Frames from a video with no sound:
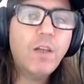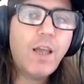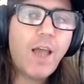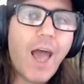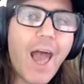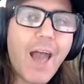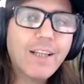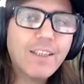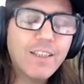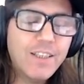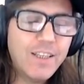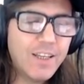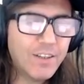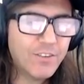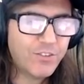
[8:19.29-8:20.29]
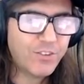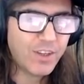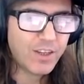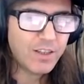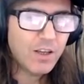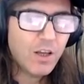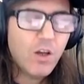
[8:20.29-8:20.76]
hacked the
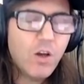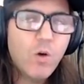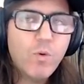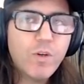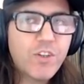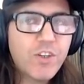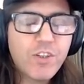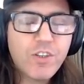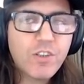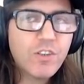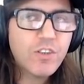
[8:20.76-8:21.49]
DNC which is